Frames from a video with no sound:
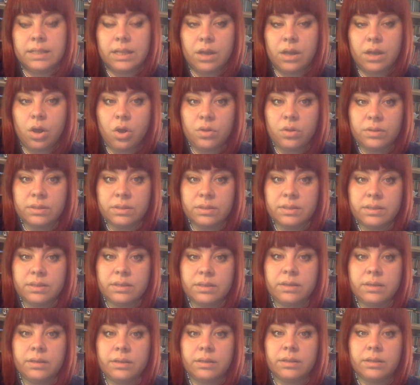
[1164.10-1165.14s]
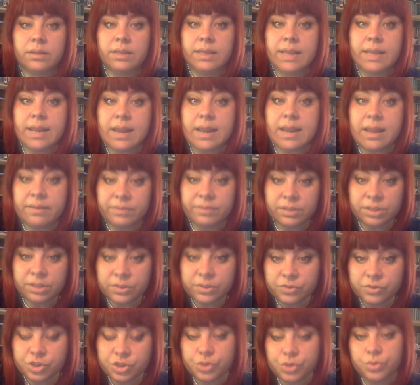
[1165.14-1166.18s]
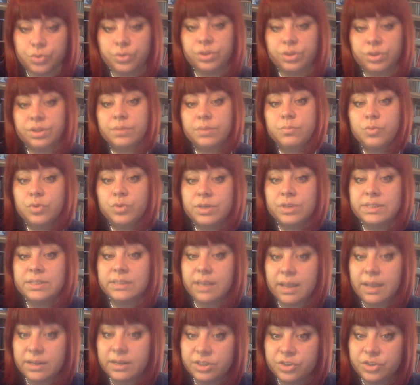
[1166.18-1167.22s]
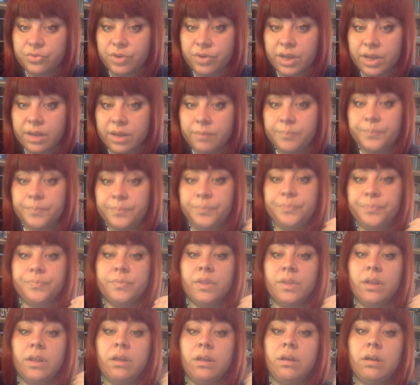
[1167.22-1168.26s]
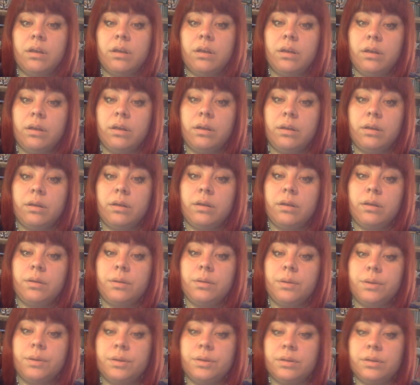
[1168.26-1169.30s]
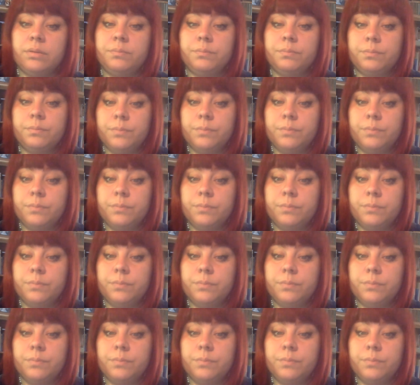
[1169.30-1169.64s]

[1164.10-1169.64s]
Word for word: on the 11th of June, the moon is entering uh,